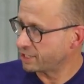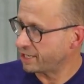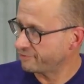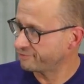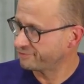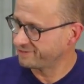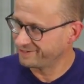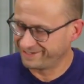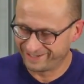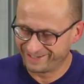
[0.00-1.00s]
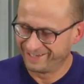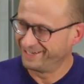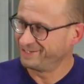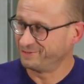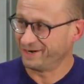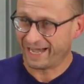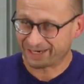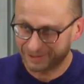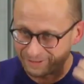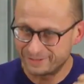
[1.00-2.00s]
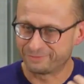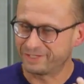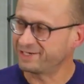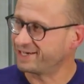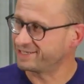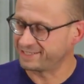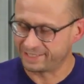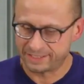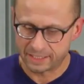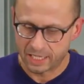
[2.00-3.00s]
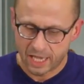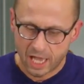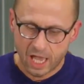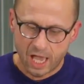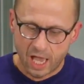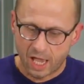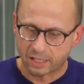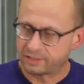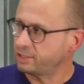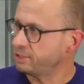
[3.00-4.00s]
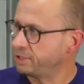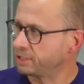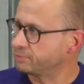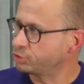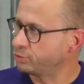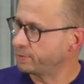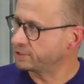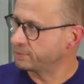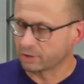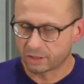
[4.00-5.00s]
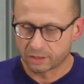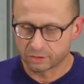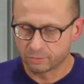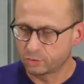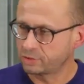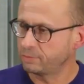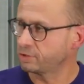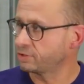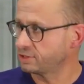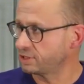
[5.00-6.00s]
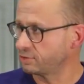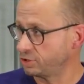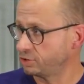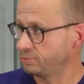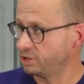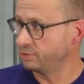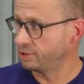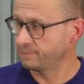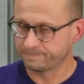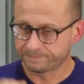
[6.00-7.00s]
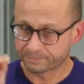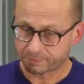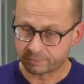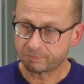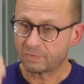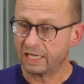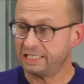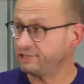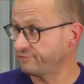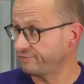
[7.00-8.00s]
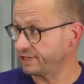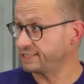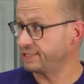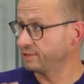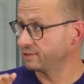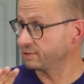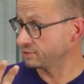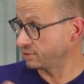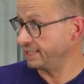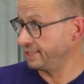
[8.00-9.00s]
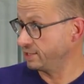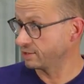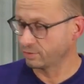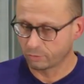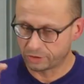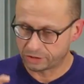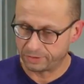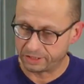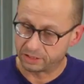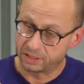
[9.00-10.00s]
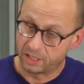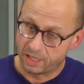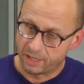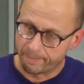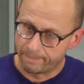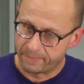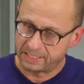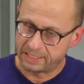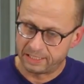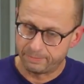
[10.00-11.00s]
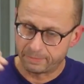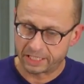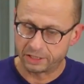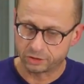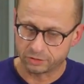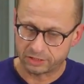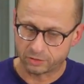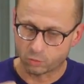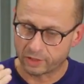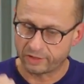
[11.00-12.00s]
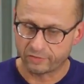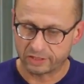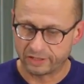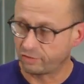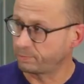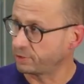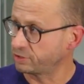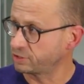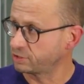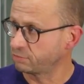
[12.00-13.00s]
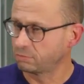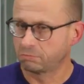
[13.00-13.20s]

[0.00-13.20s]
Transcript: a half to actually realize this. And then it becomes super simple. The most important thing we should be doing is fixing the leak, which means basically making sure that whenever developers